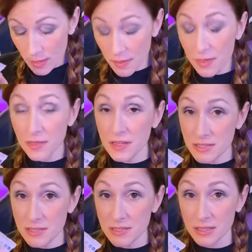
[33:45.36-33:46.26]
this
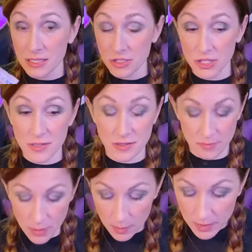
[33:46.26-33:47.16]
is delicious.
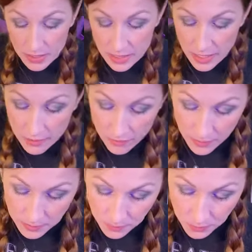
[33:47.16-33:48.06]
I'm going to save
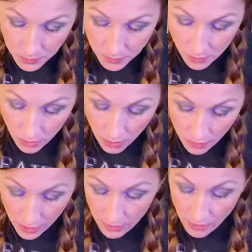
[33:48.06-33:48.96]

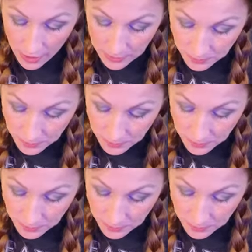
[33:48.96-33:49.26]
Kate Ryan.